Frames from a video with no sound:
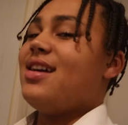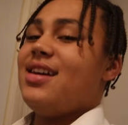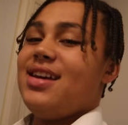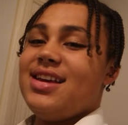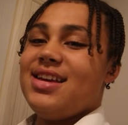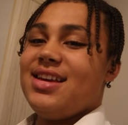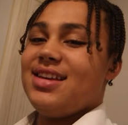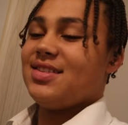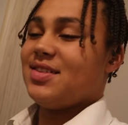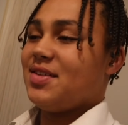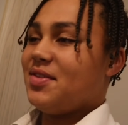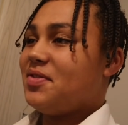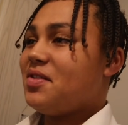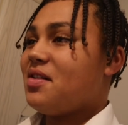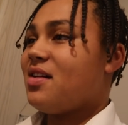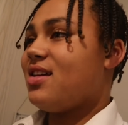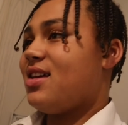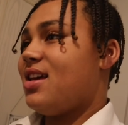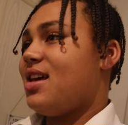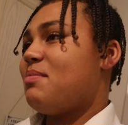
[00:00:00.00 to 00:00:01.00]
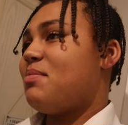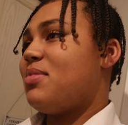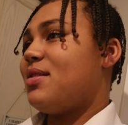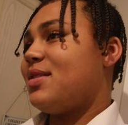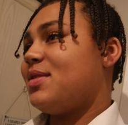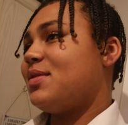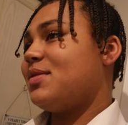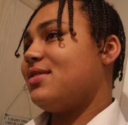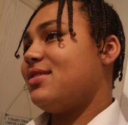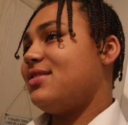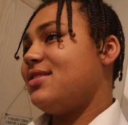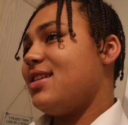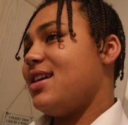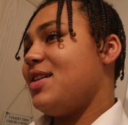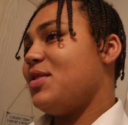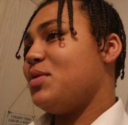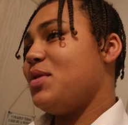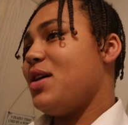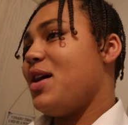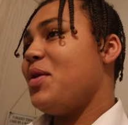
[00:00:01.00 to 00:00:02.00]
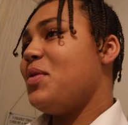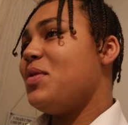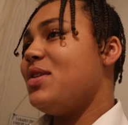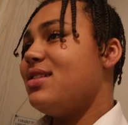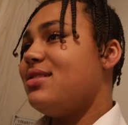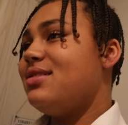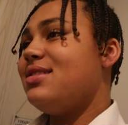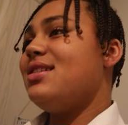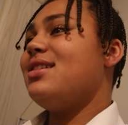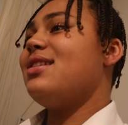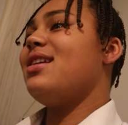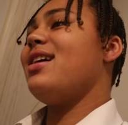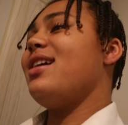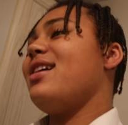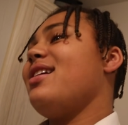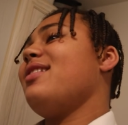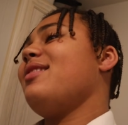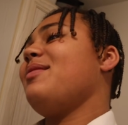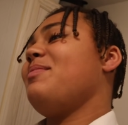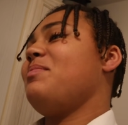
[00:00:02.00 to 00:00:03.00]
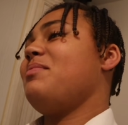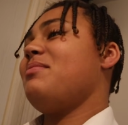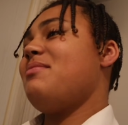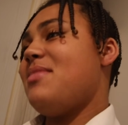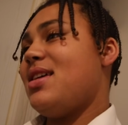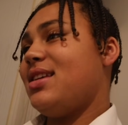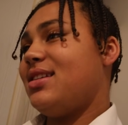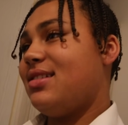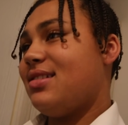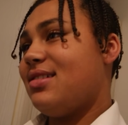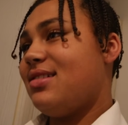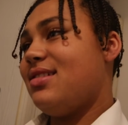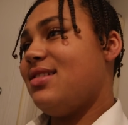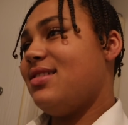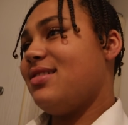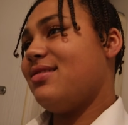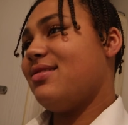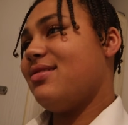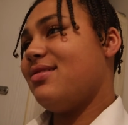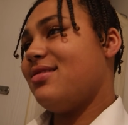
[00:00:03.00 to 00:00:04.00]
It is a £38 LED light, basically.